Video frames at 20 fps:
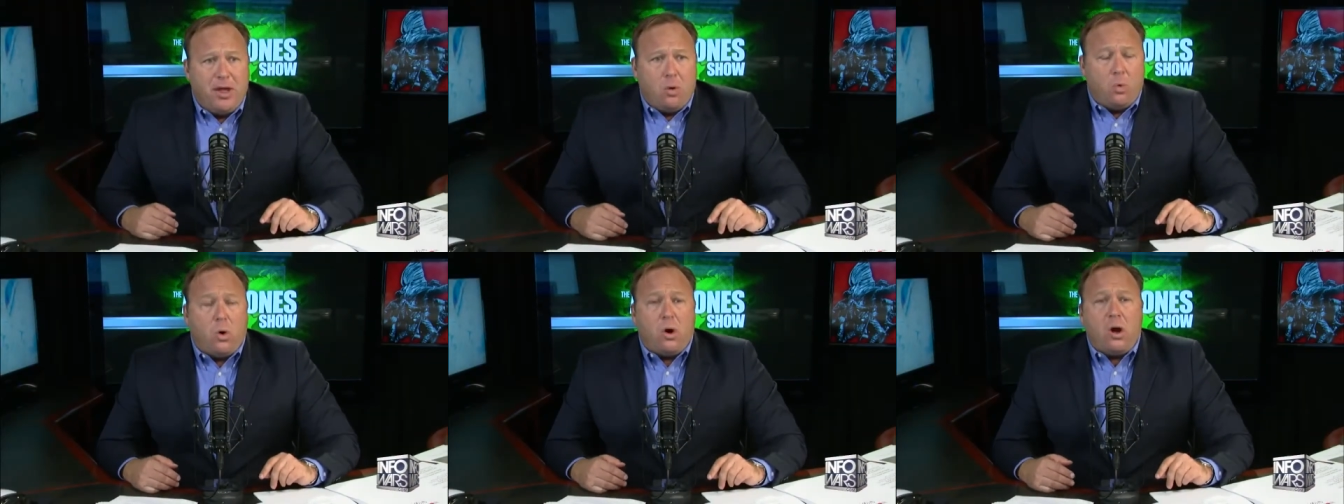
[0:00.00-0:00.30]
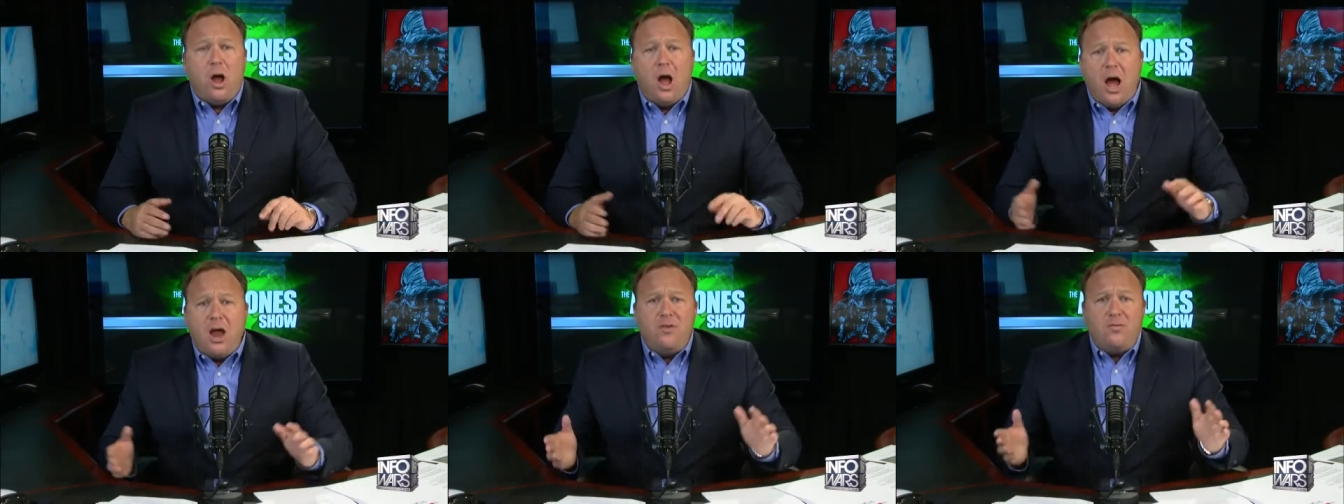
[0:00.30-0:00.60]
were
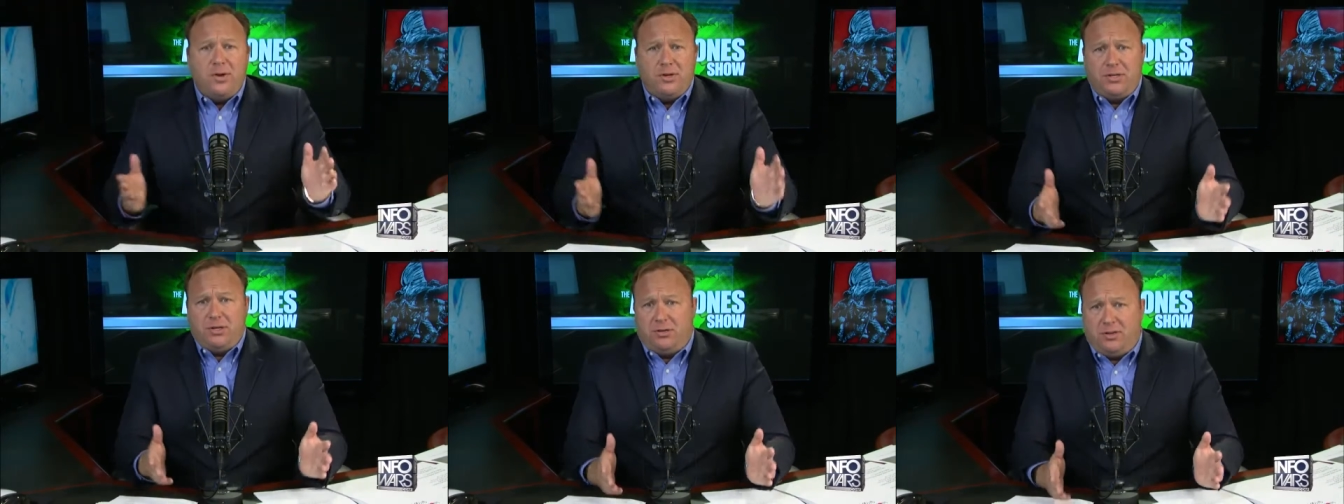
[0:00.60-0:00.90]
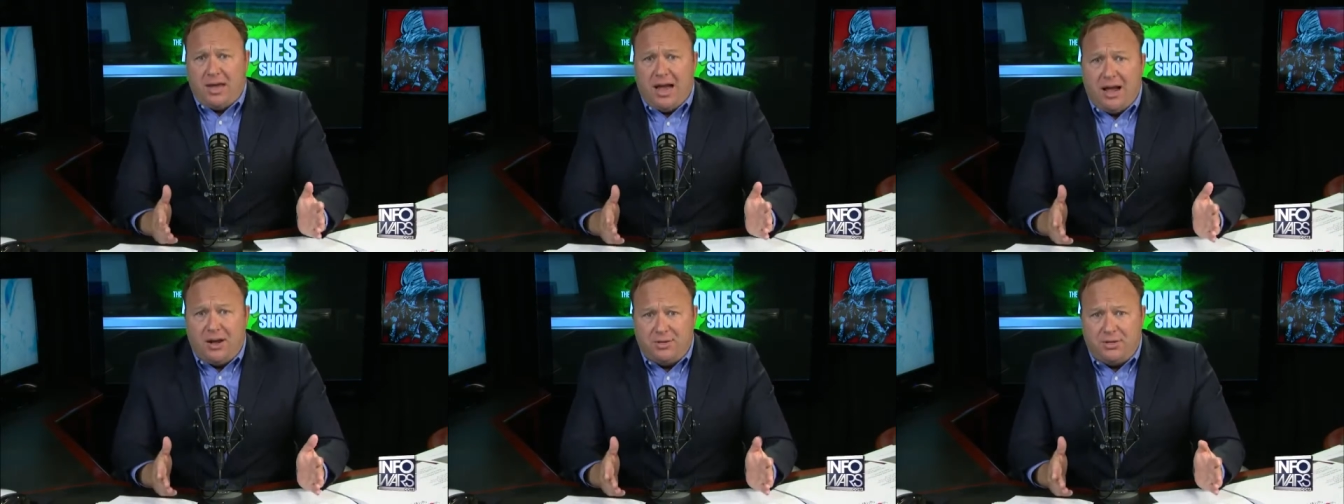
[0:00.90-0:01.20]
hundreds of
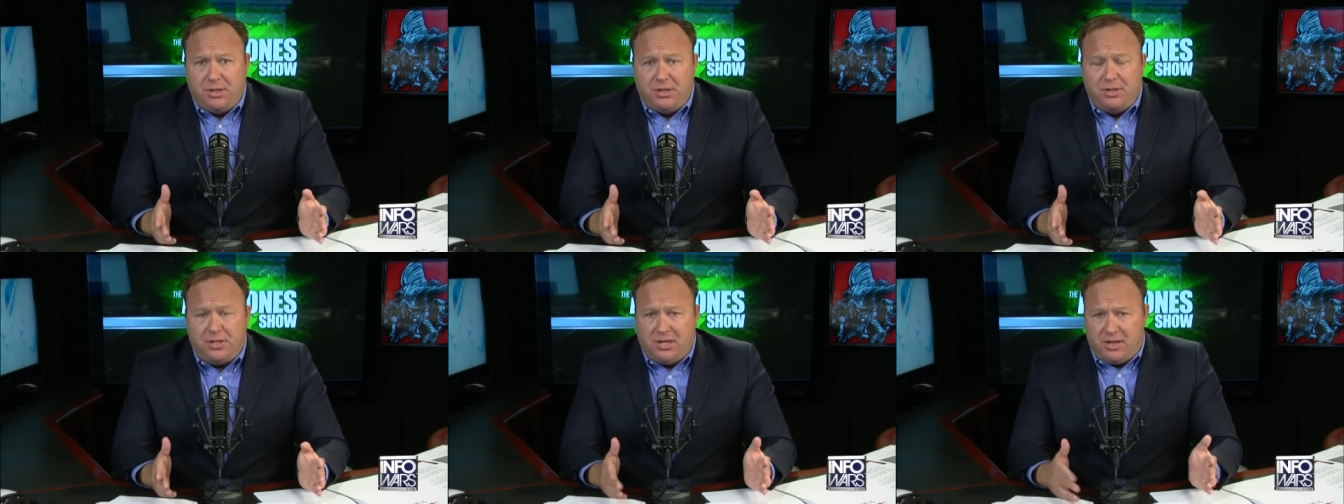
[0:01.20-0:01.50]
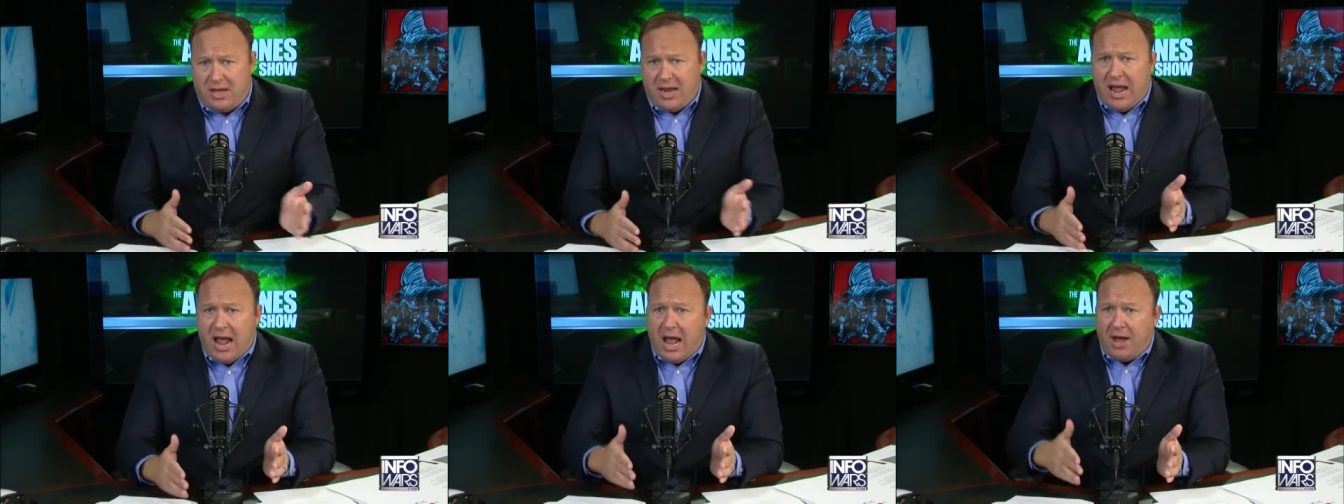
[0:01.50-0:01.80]
thousands, and
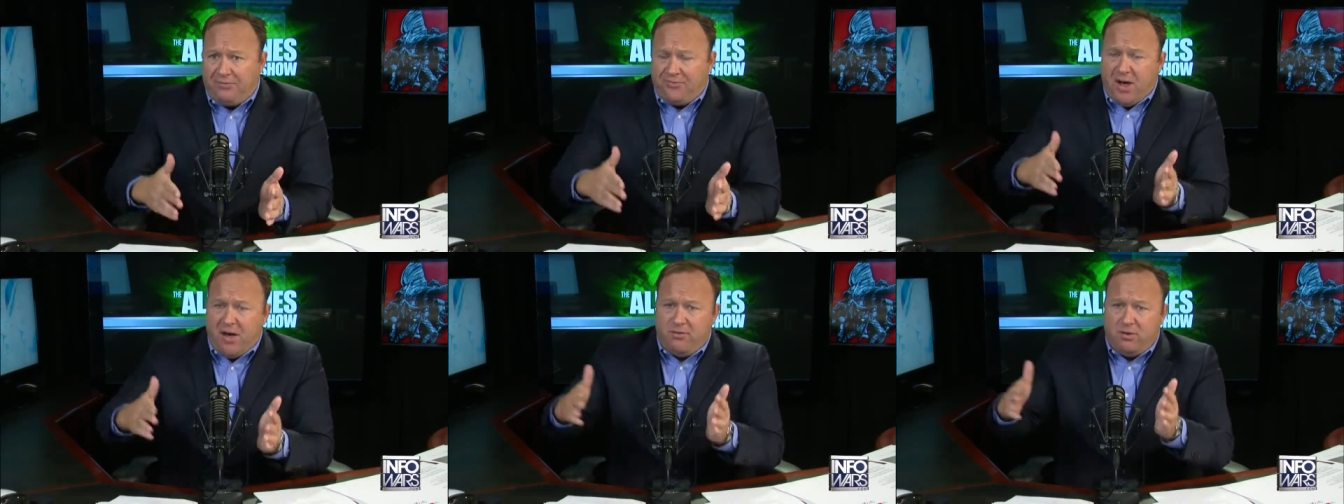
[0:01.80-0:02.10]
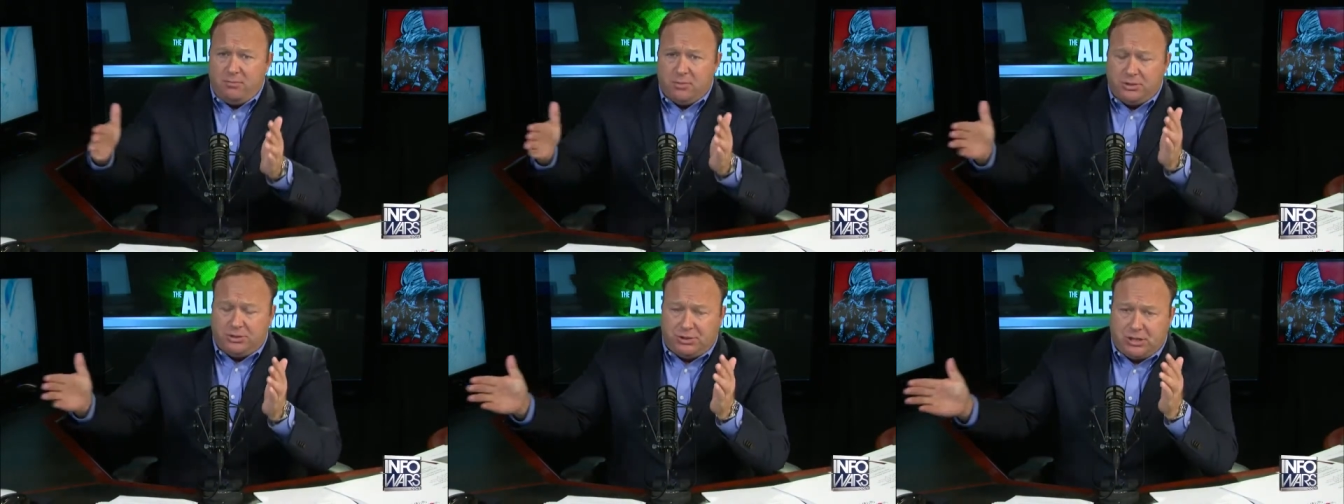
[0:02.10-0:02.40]
then half of
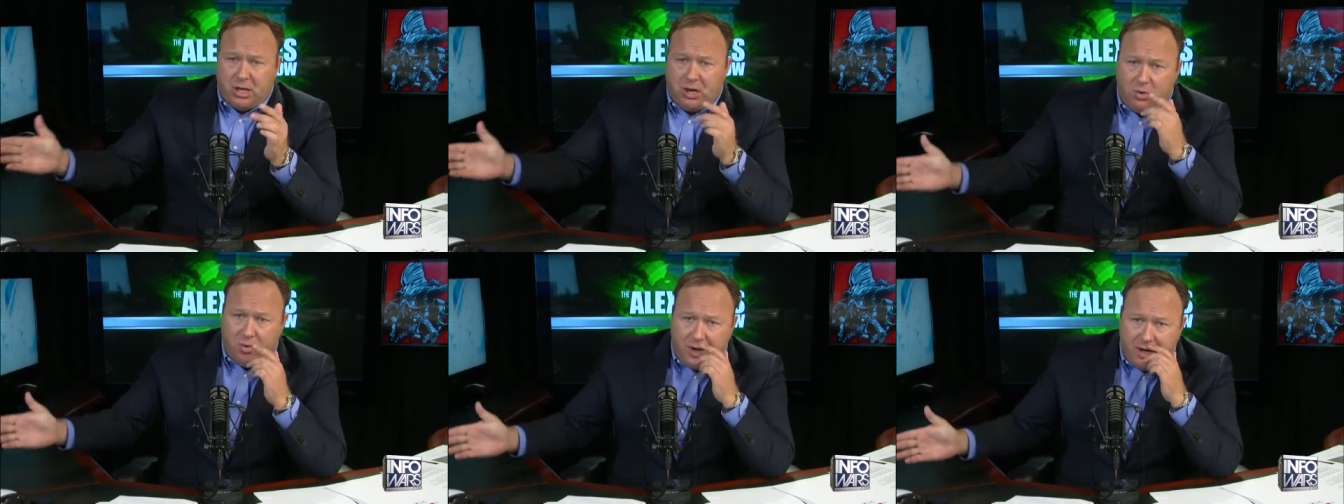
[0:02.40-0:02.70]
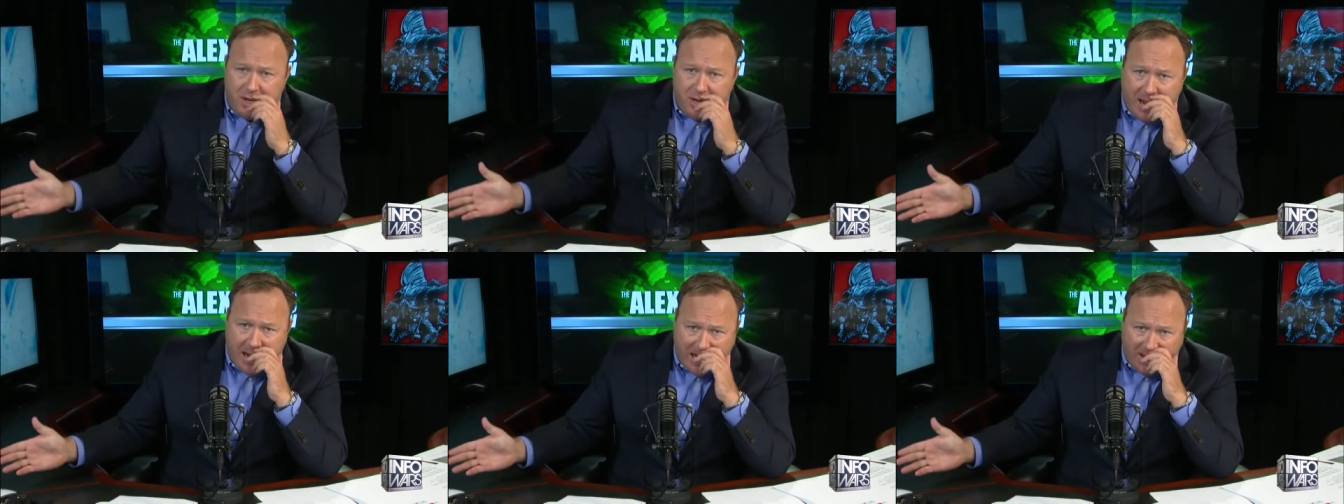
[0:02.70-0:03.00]
them or so went
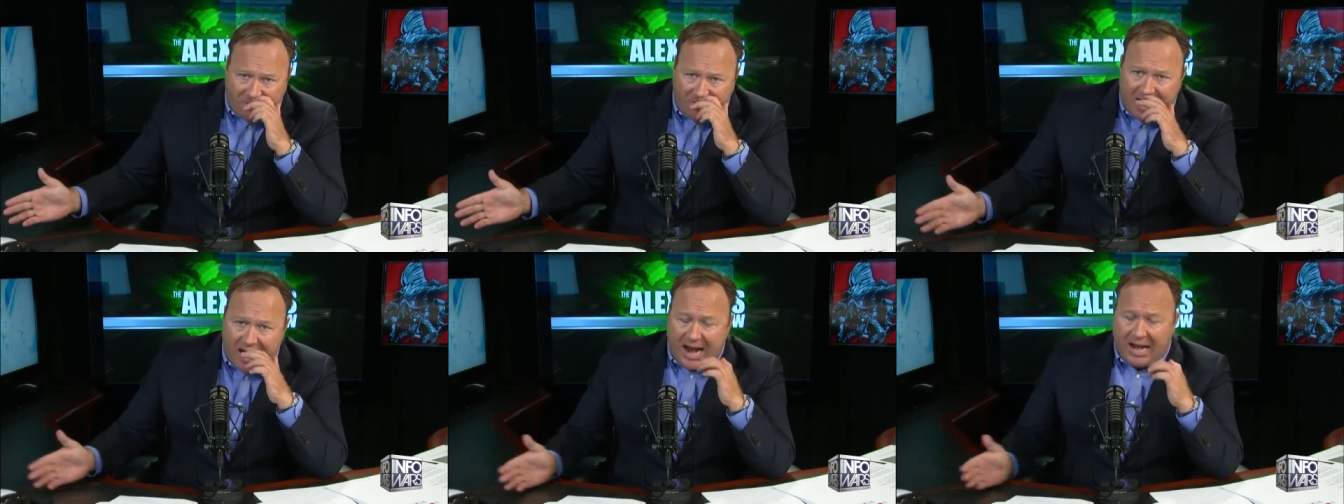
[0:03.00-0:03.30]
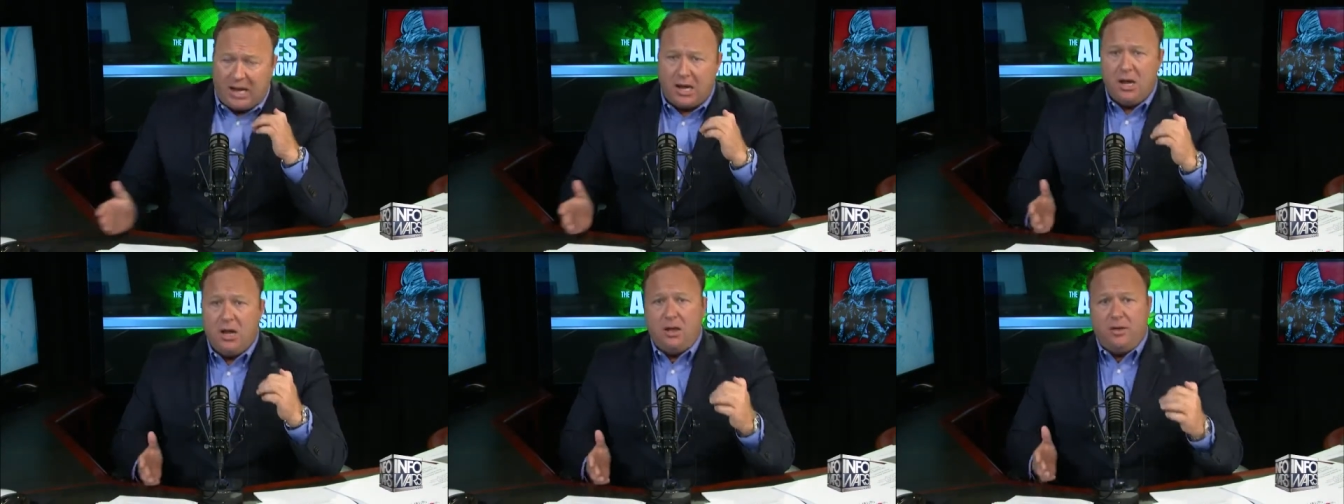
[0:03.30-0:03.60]
into Iraq.